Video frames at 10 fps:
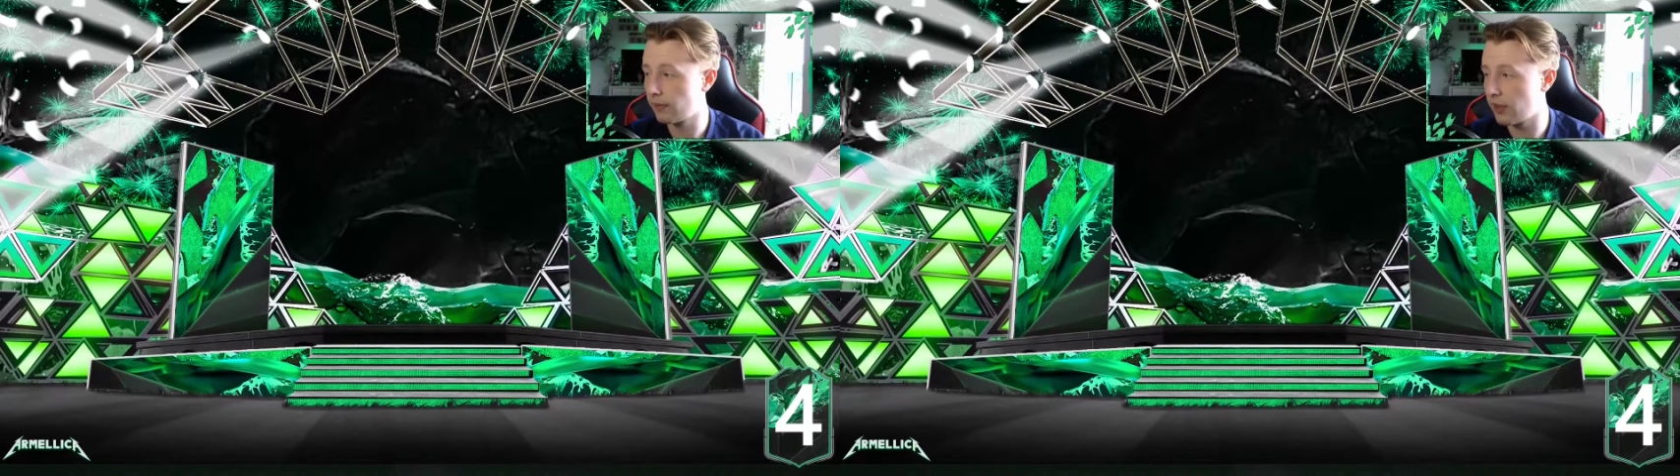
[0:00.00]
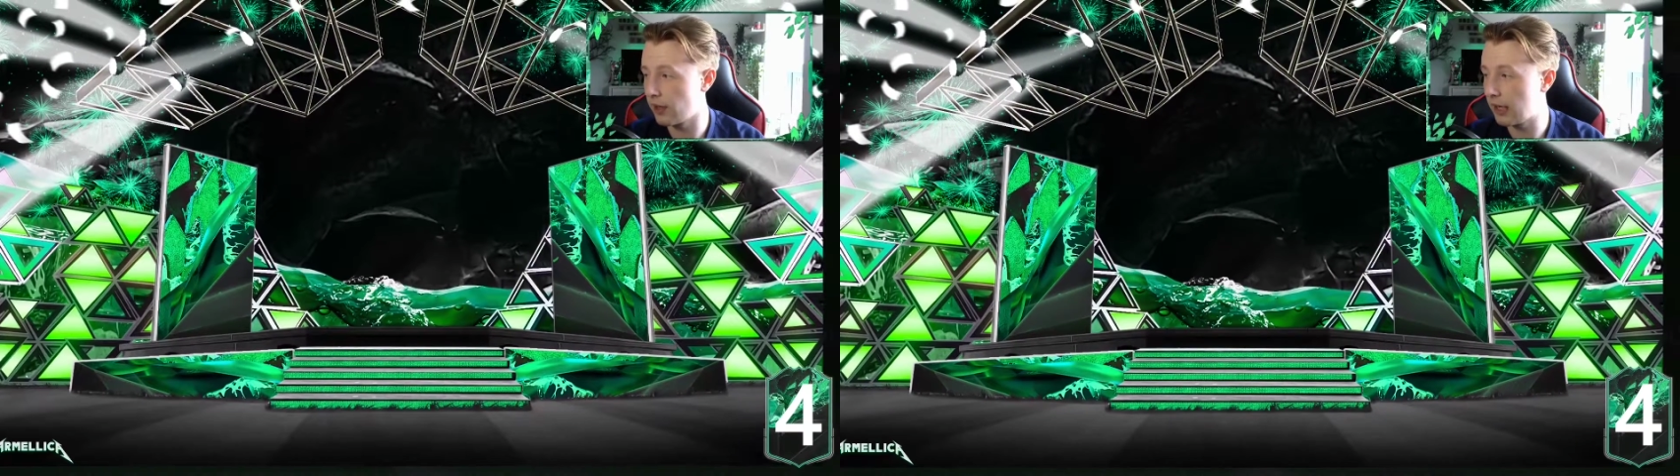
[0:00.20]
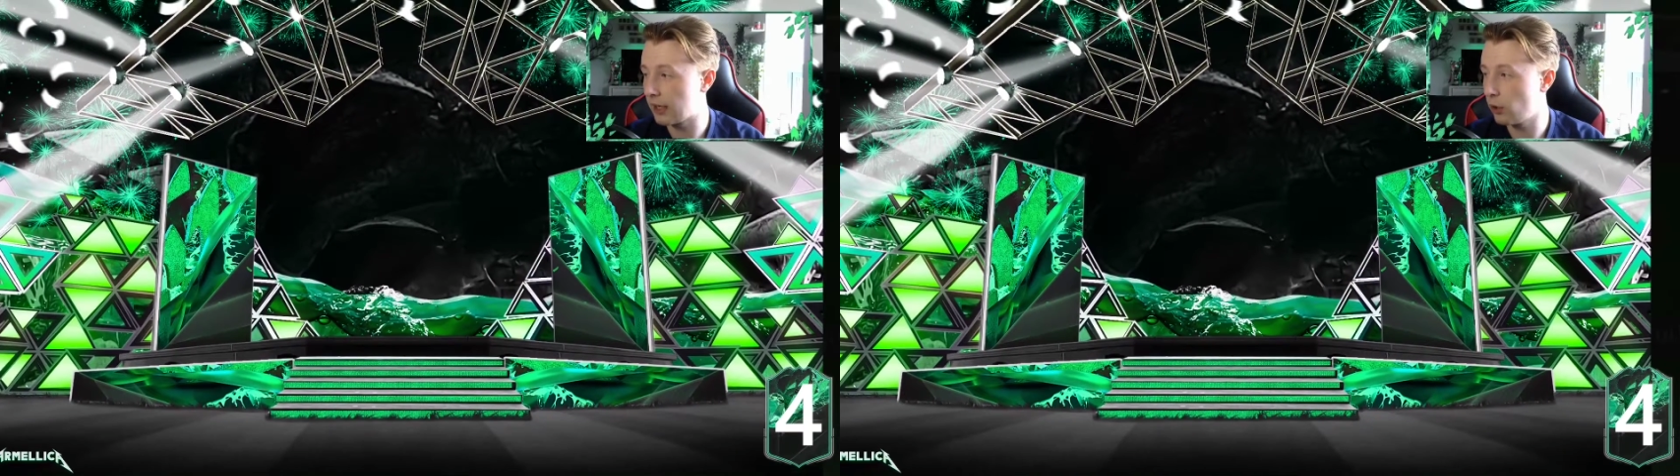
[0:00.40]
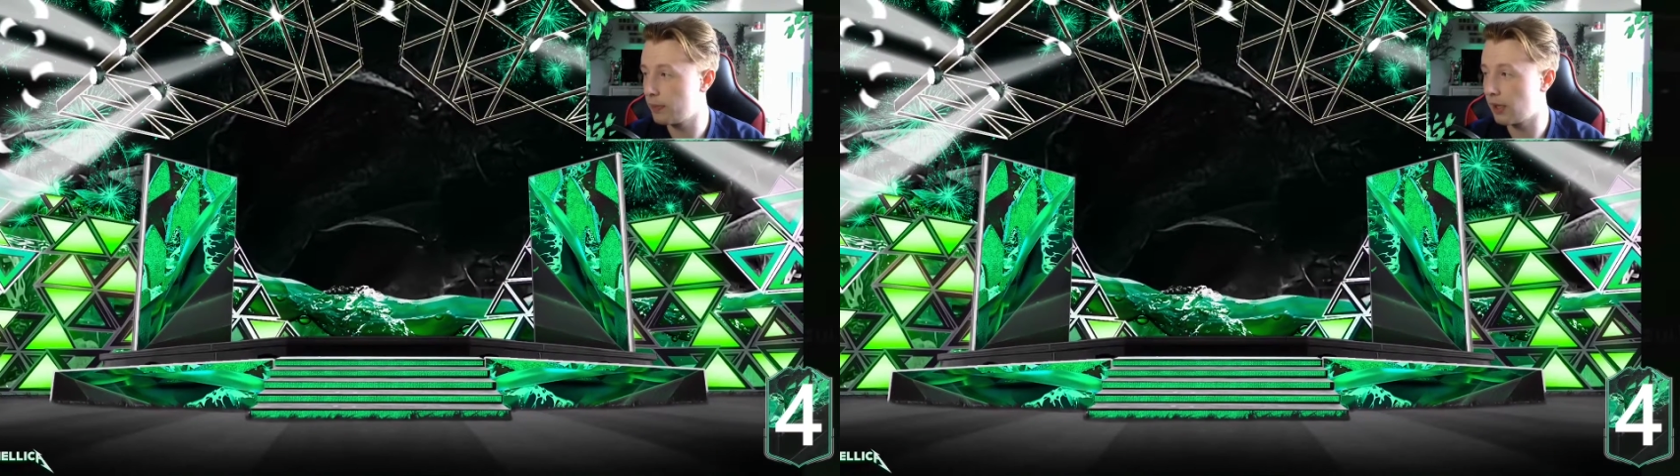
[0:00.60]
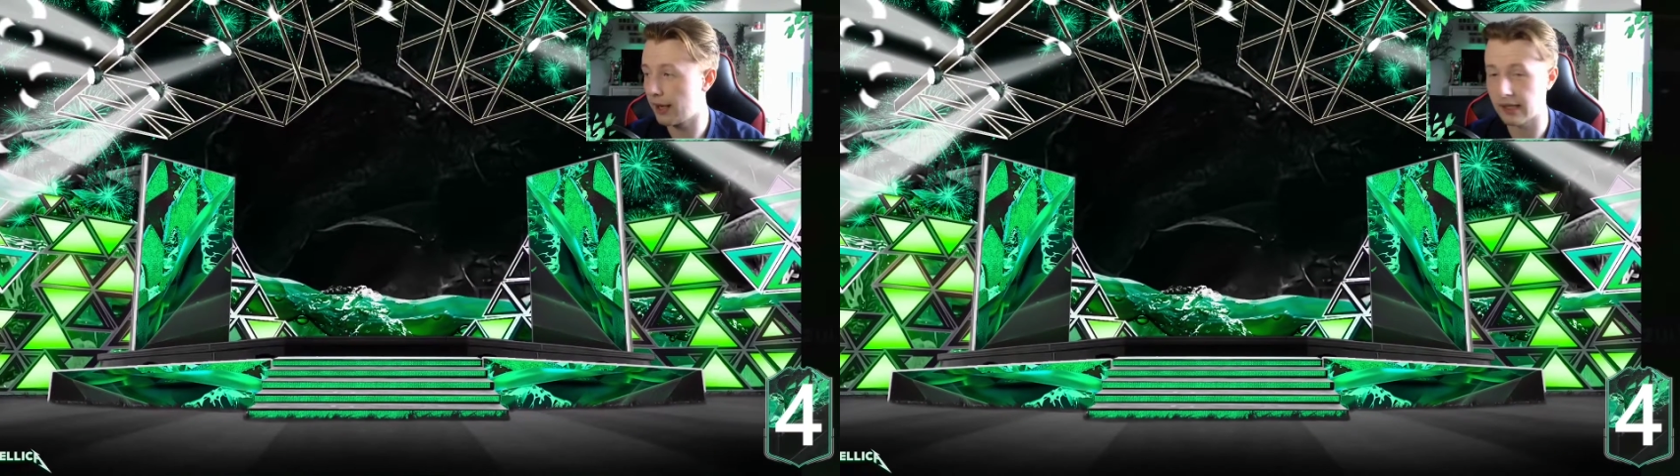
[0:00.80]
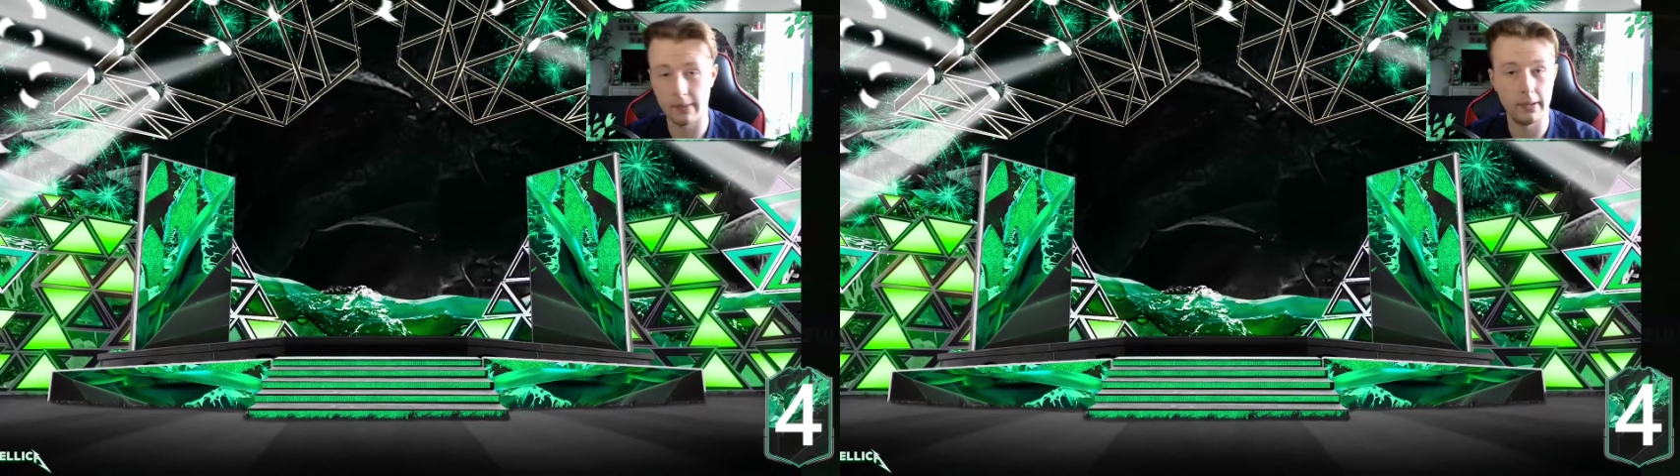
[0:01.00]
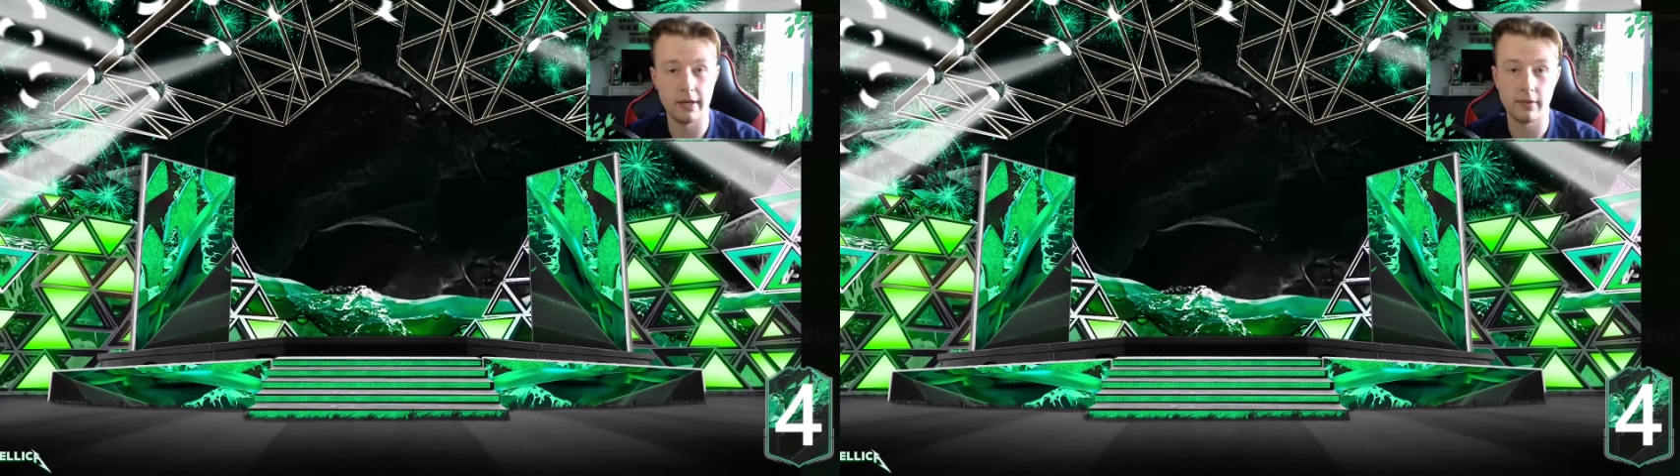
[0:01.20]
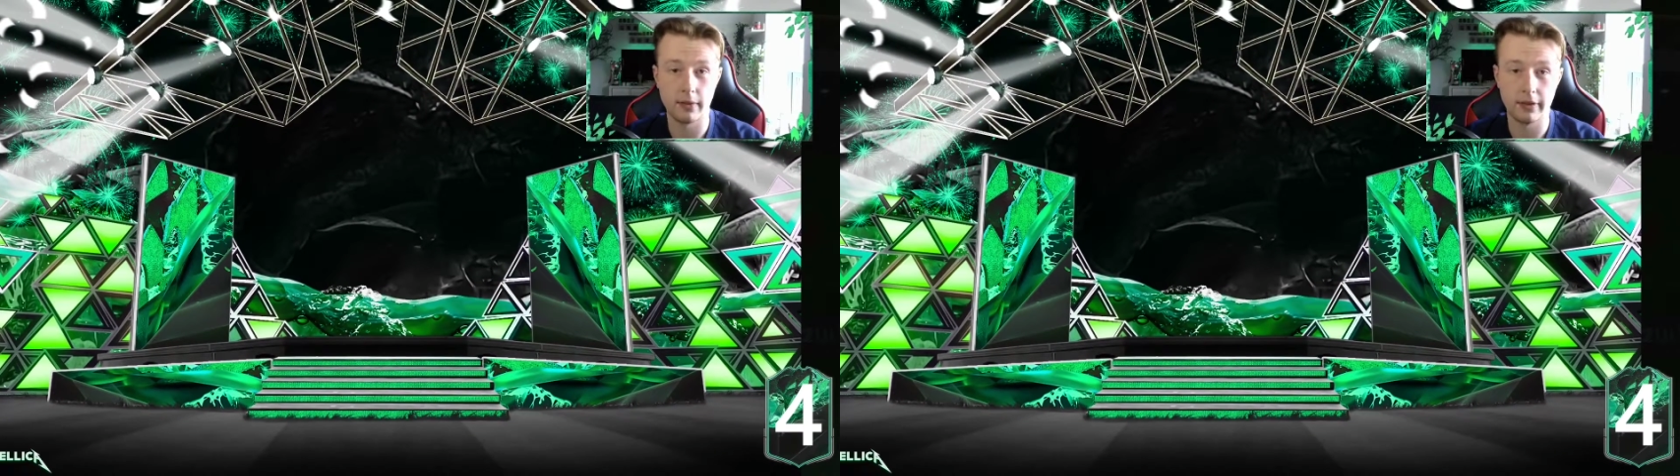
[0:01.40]
that it could be like a player
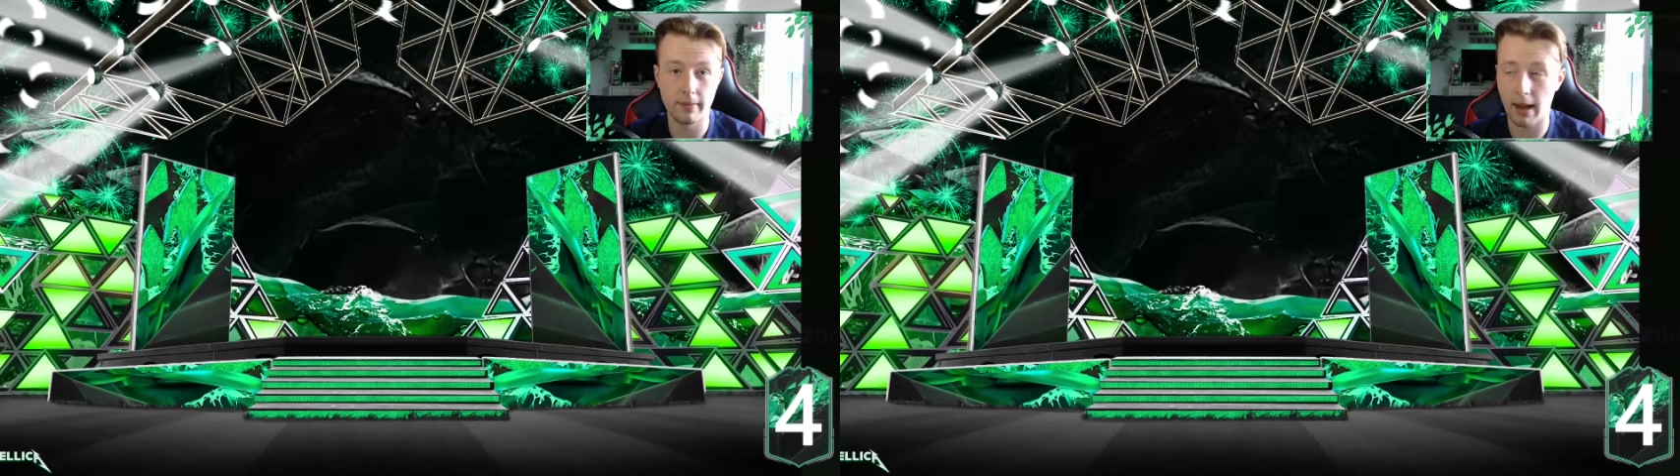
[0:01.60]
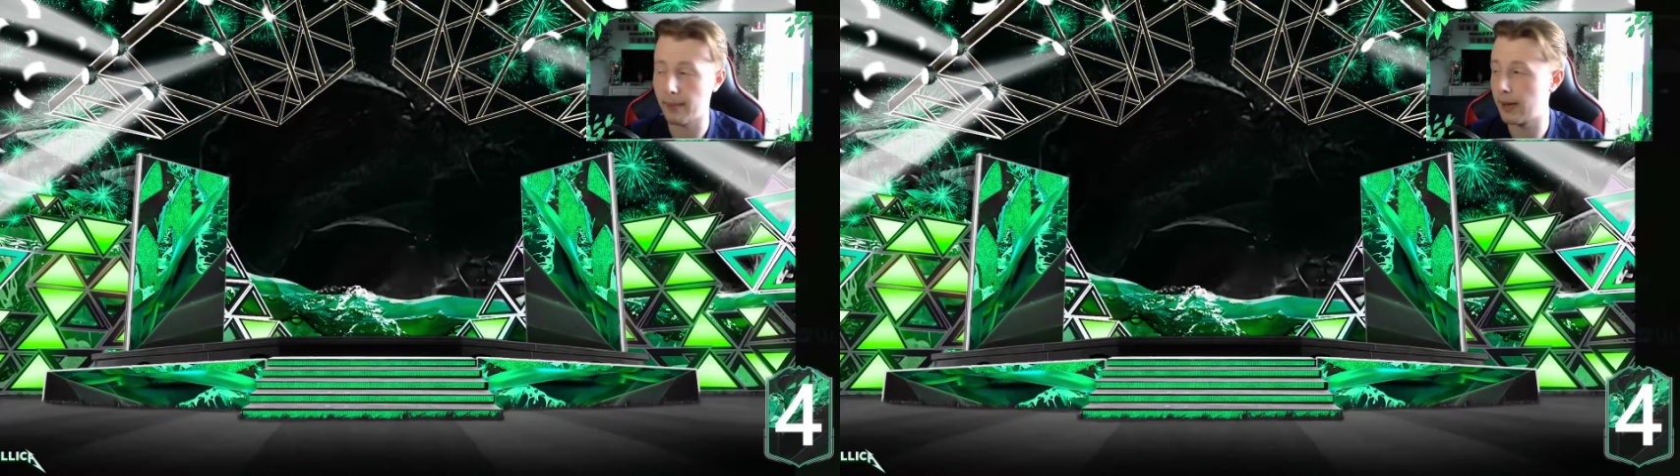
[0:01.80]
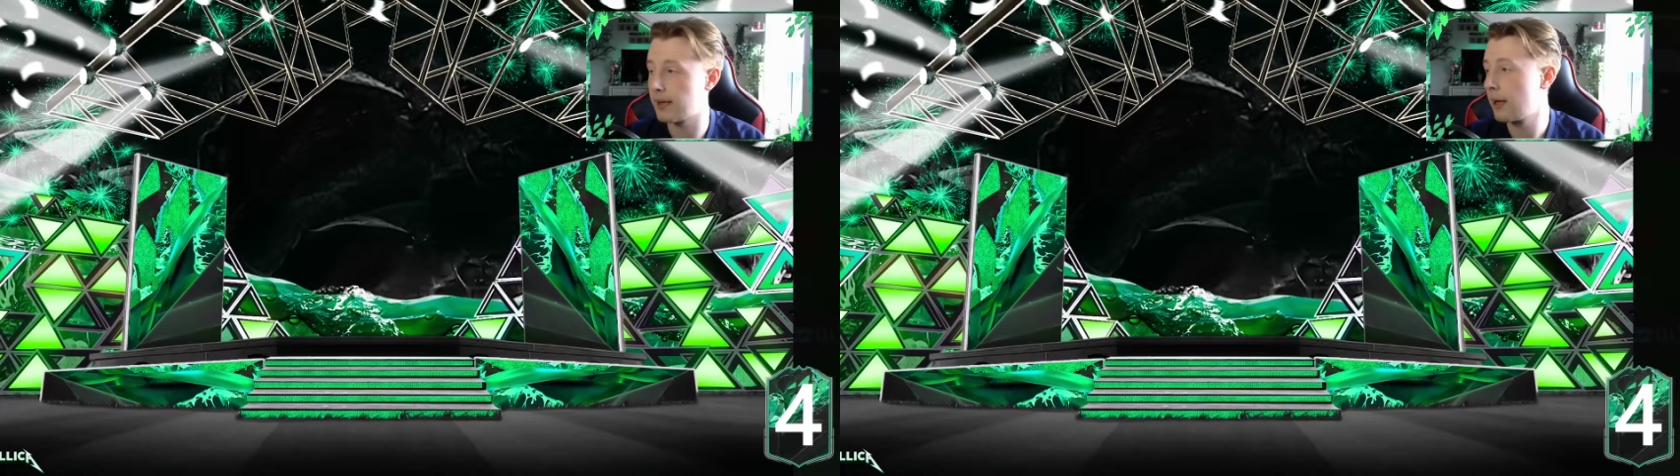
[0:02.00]
of the month Mbappe.